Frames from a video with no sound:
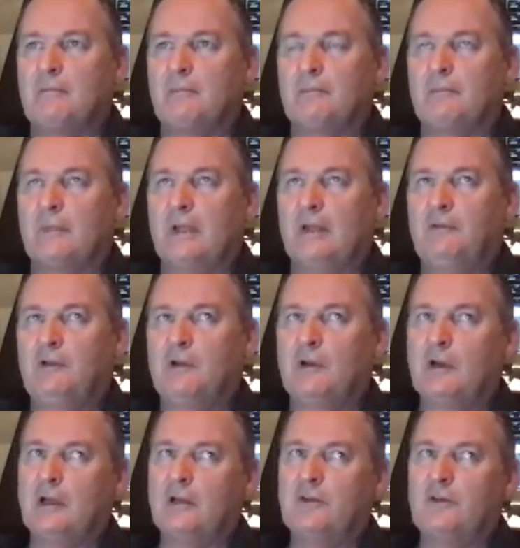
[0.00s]
if you
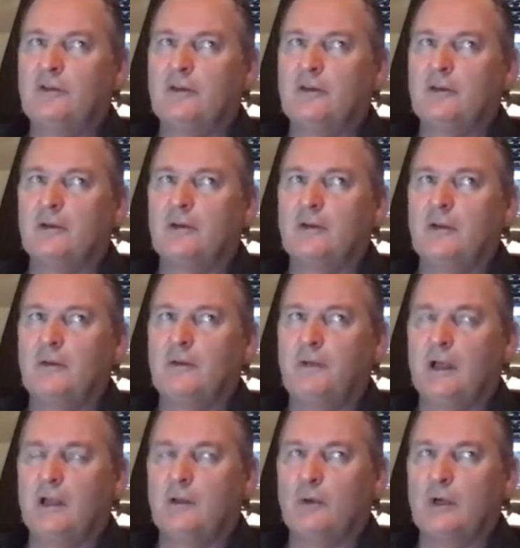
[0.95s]
look at the
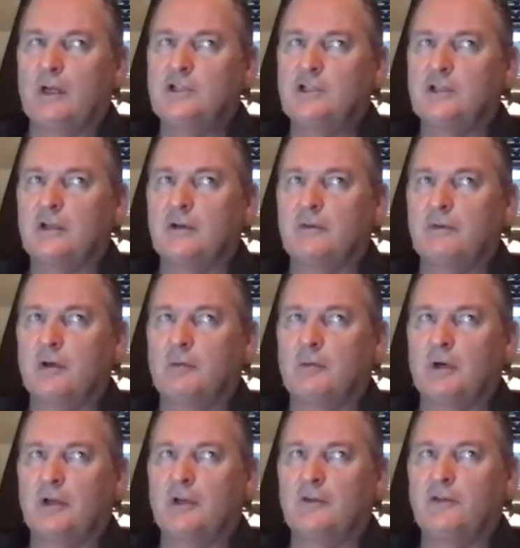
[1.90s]
valuation of
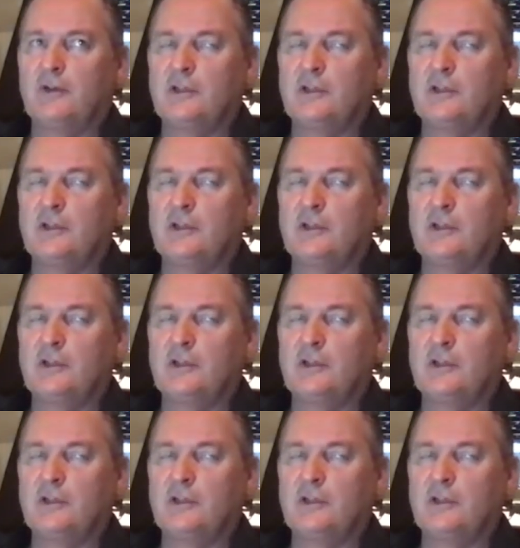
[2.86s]
commodities,